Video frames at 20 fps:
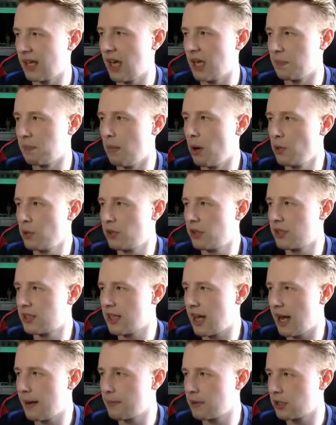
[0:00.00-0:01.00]
most of the
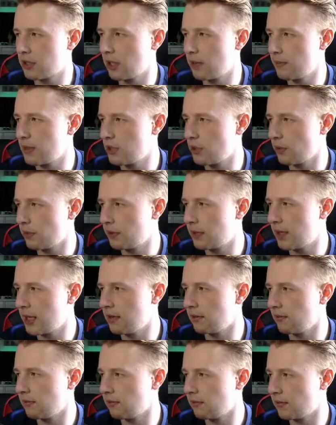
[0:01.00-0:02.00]
time it's going to be something
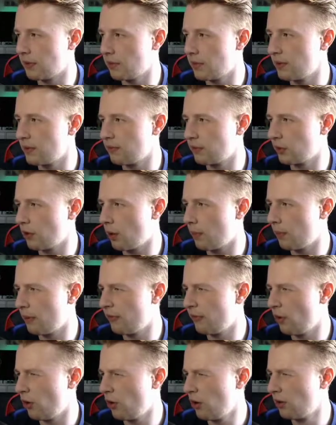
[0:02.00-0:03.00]
that we've got
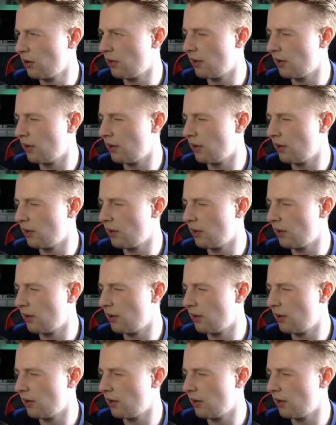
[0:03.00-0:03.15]
before.